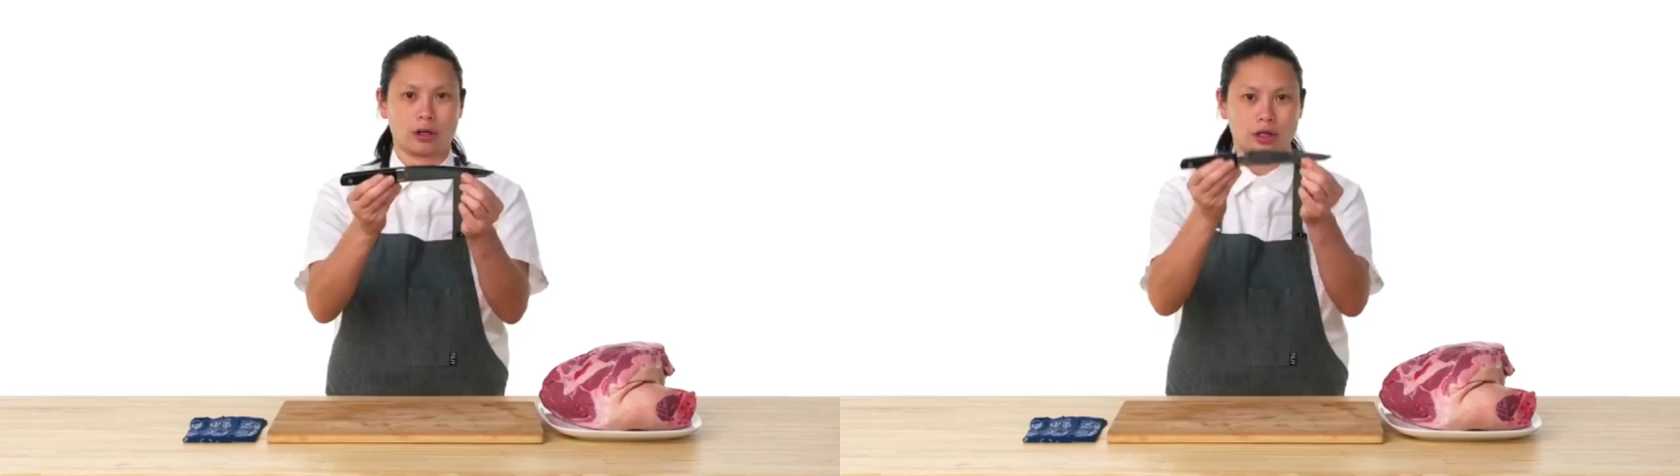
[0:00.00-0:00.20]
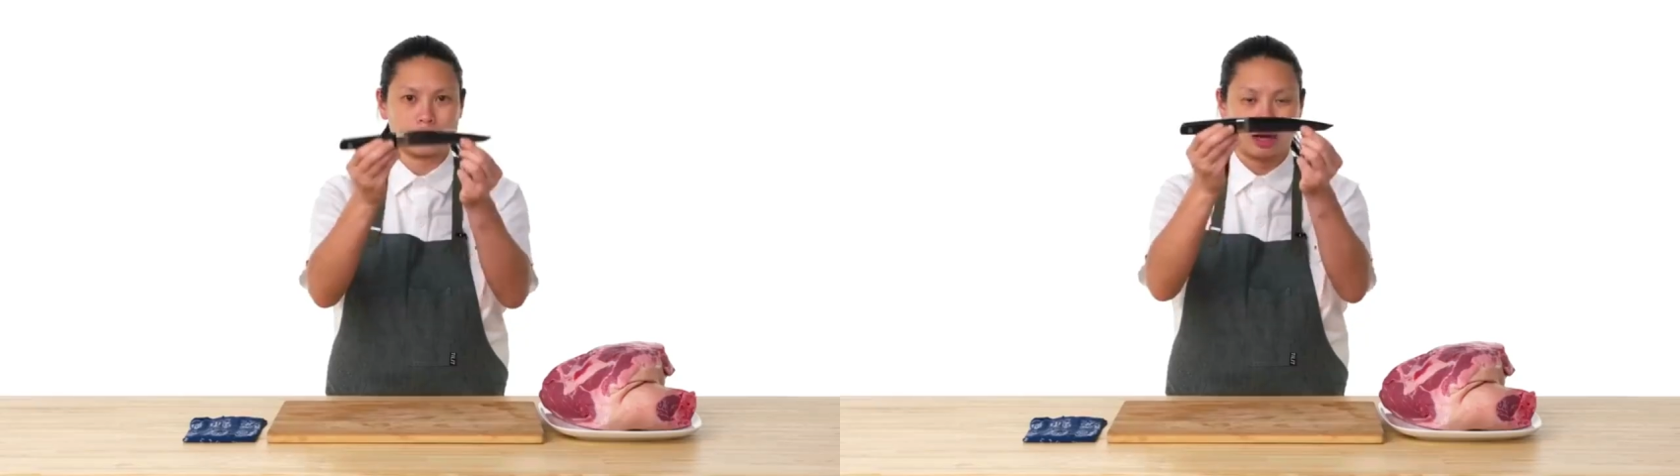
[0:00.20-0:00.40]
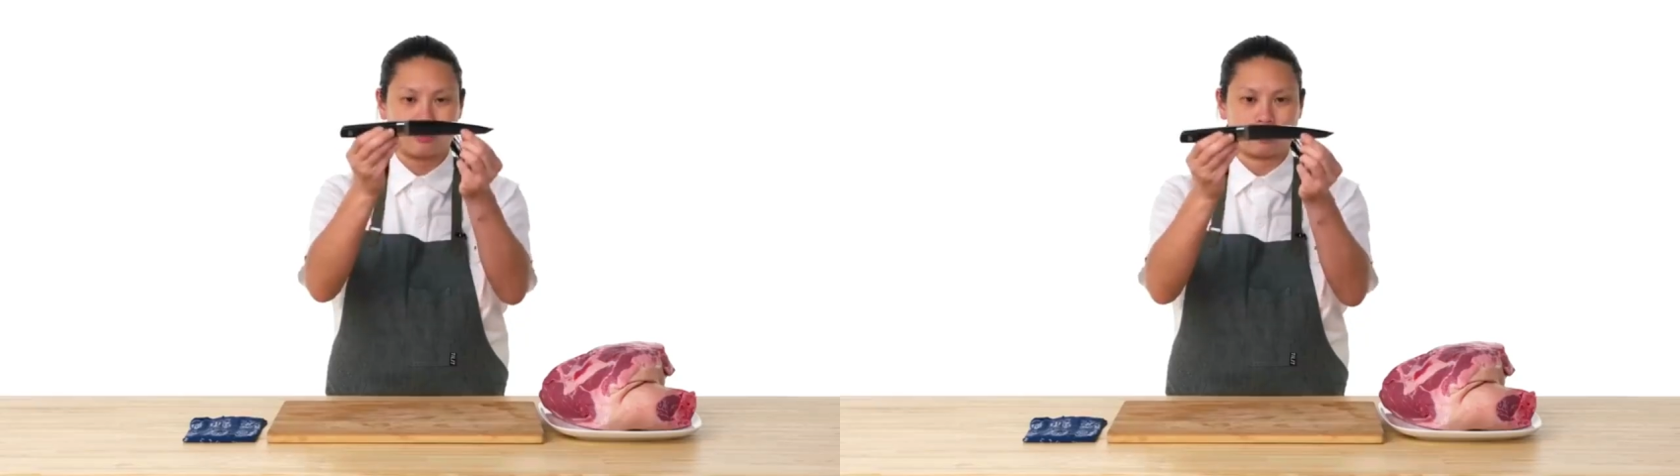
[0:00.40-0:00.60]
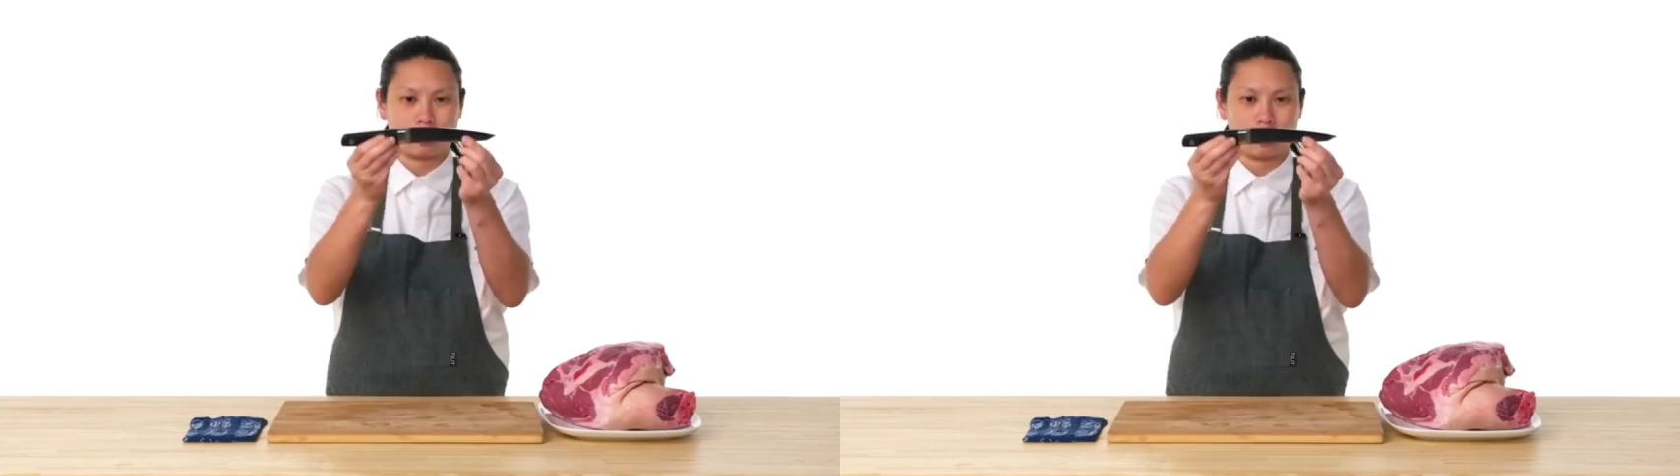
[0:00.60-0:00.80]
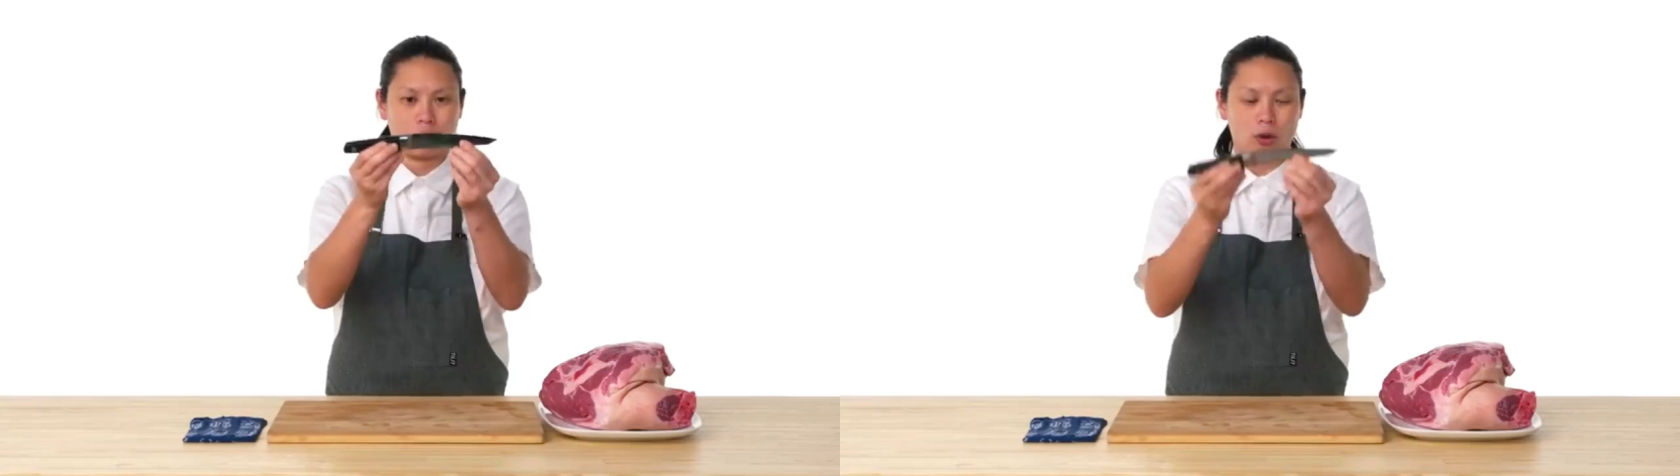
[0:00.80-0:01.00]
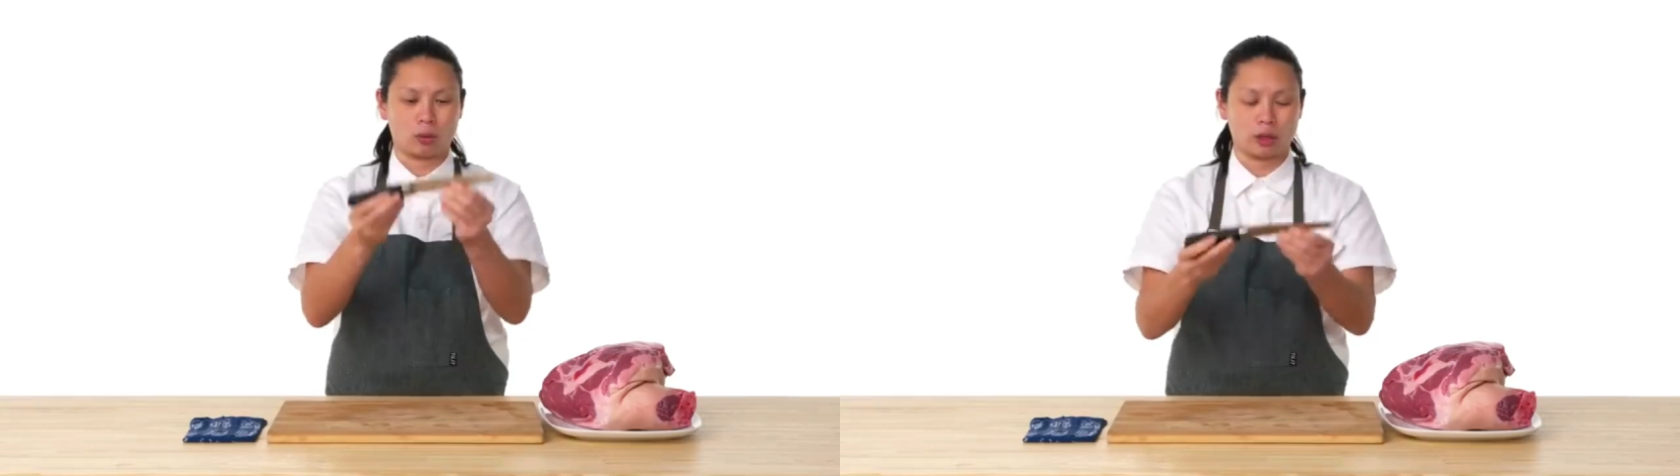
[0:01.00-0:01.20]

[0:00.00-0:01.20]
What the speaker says: on this knife at all,